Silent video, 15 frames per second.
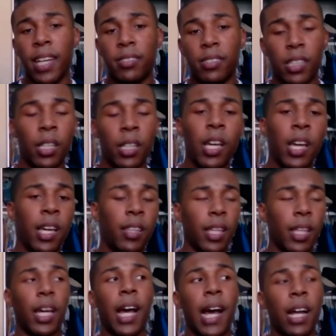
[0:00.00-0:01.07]
Casey.
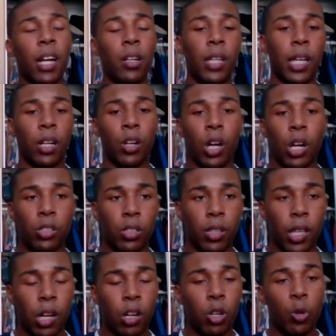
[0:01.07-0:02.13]
They got Nick Nurse
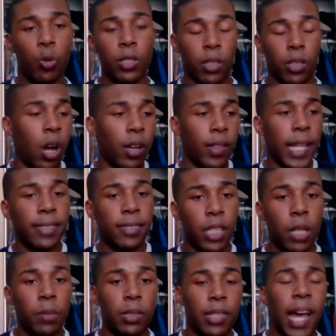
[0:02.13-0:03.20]
in there, who was on that
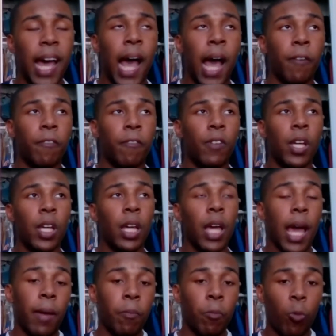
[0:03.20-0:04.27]
same staff,
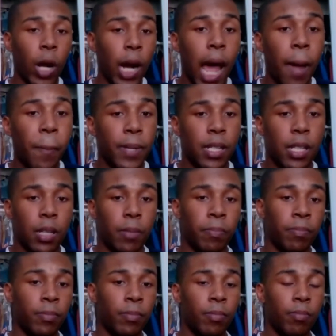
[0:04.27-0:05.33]
and what happened to
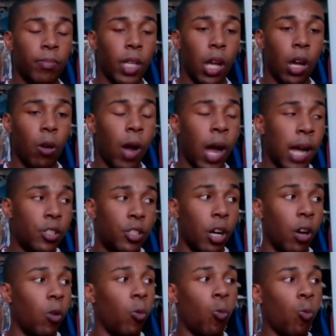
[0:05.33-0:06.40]
them? You know, I
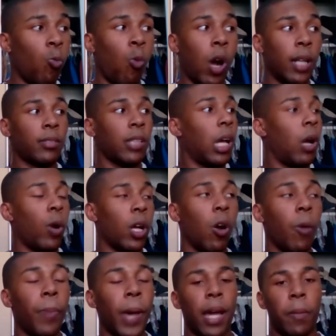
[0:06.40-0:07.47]
don't want to say I want to
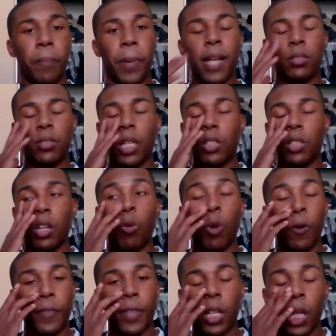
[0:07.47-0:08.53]
go back and pass and say it's going to
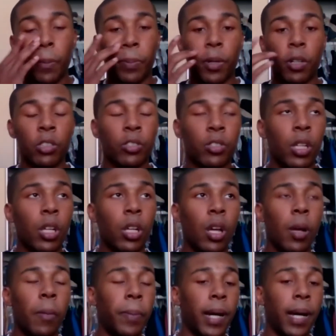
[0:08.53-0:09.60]
work for the Clippers,
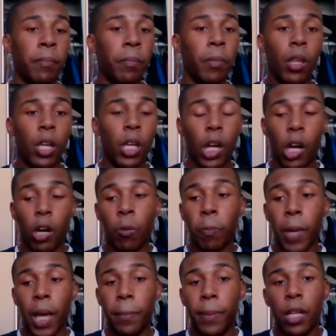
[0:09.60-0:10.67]
but, you know,
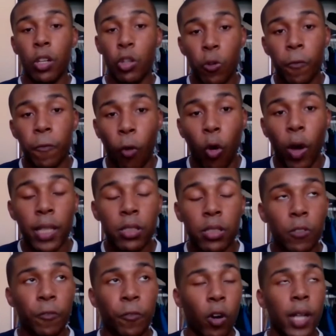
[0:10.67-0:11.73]
maybe a new
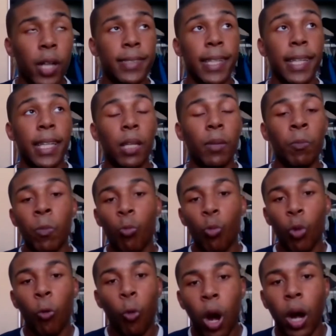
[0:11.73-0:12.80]
voice for a
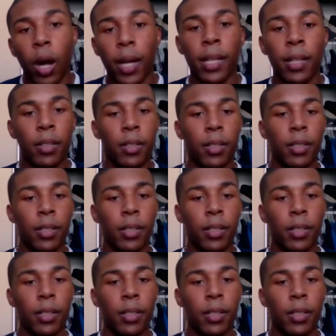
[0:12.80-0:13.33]
team will work,